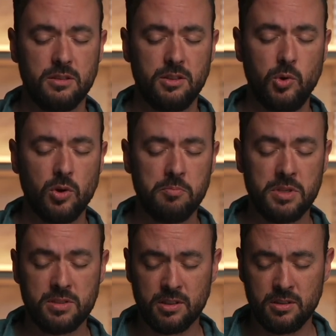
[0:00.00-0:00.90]
who are
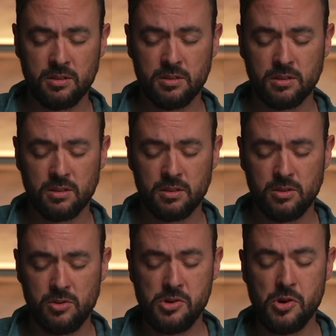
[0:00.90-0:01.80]
missing
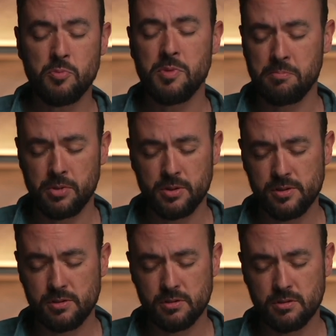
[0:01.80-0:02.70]
no
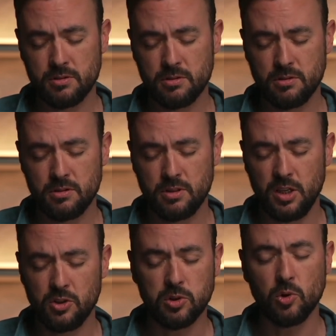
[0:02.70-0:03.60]
members
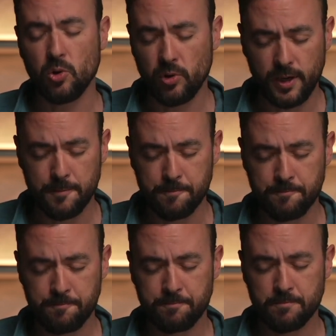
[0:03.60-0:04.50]
in glory.
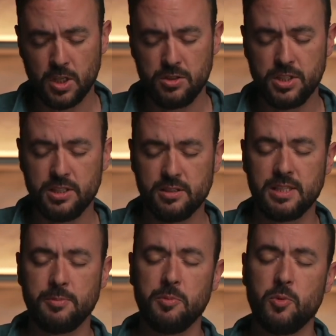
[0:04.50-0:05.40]
In Jesus'
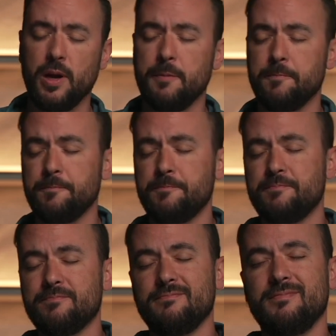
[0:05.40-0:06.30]
name we pray.
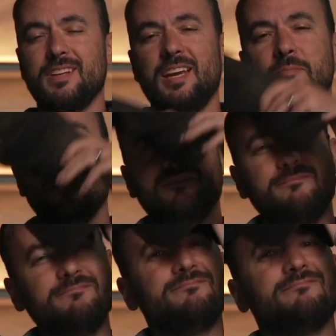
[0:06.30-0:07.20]
Amen.
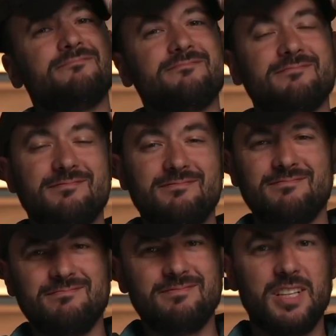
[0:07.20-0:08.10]

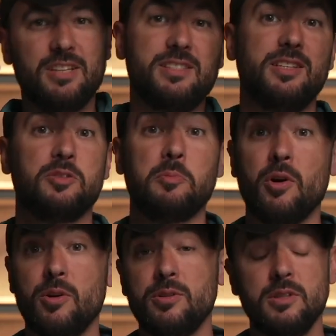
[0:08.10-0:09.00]
I'll see you
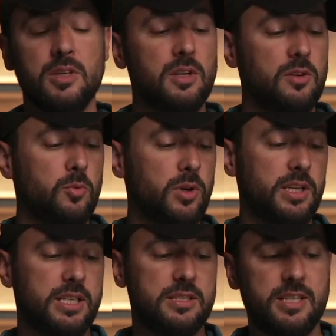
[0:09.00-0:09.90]
tomorrow. We're going
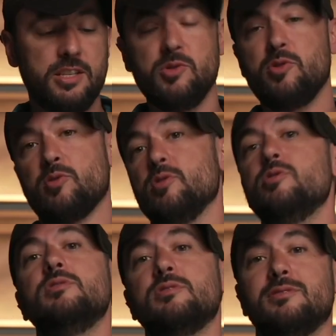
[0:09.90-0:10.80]
to continue through